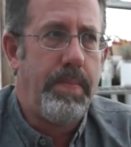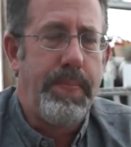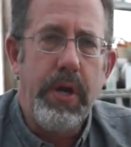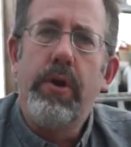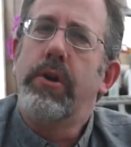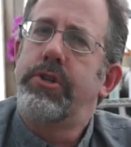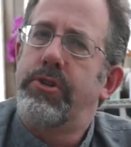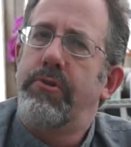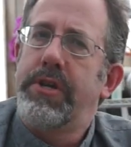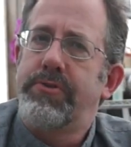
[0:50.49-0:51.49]
pure
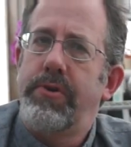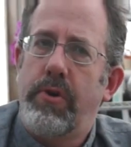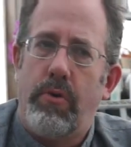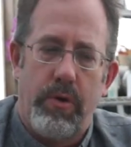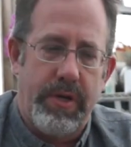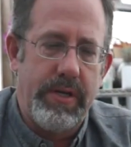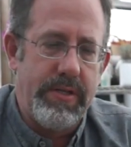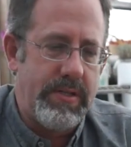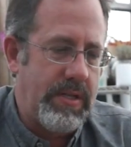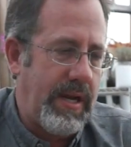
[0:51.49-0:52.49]
terrestrial
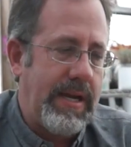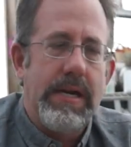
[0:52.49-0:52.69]
orchids like